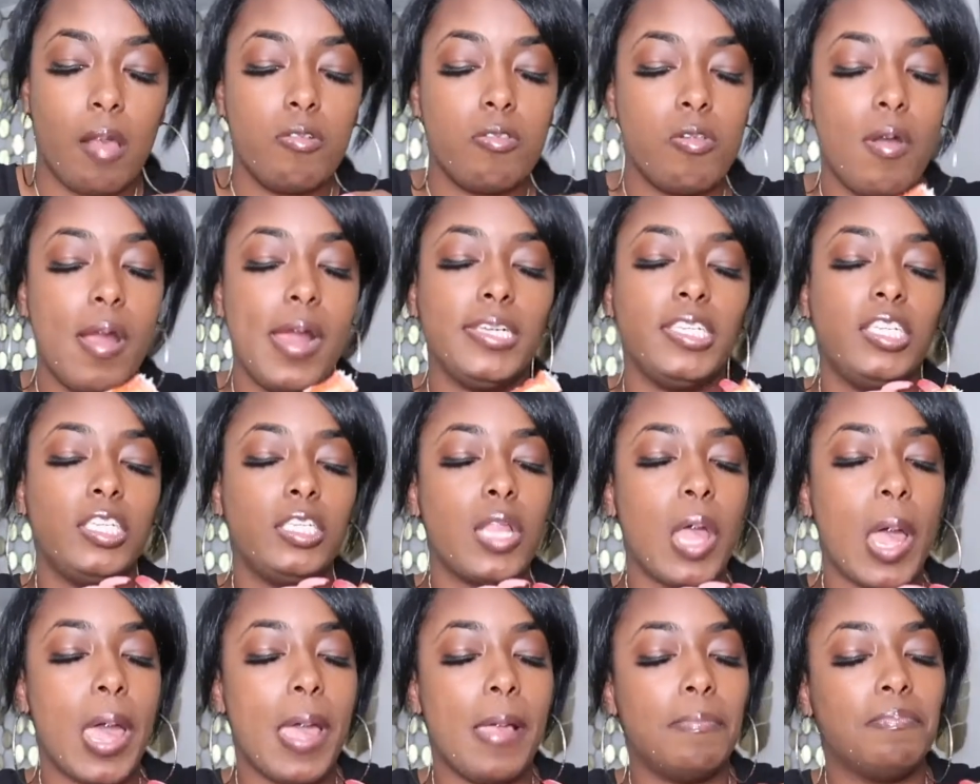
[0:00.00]
So at this
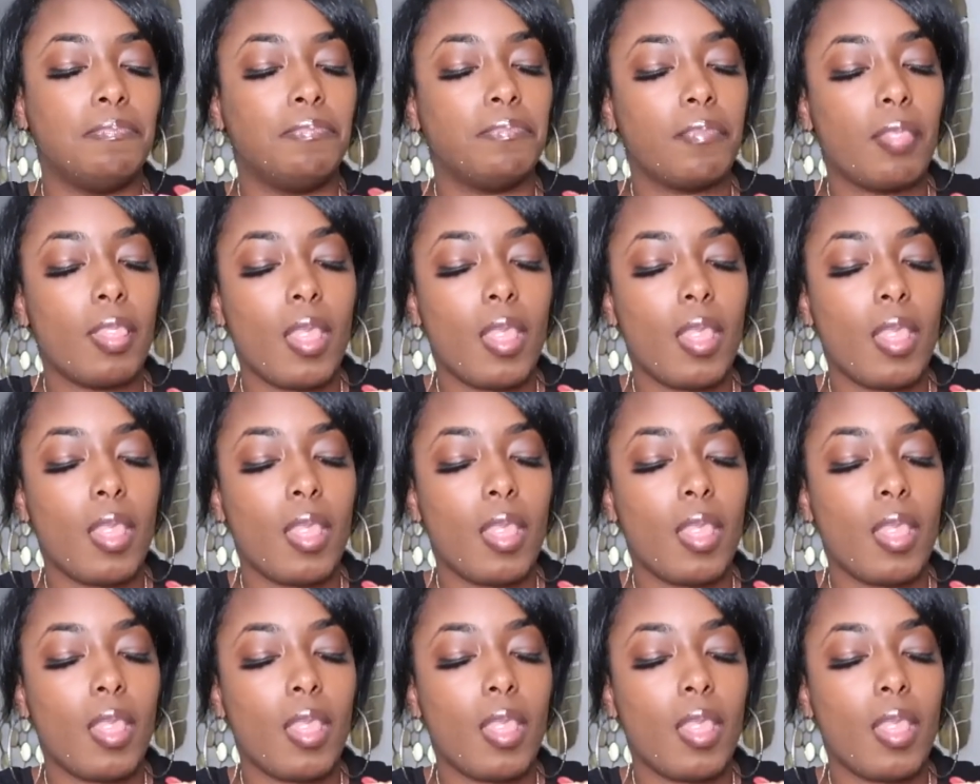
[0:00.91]
time,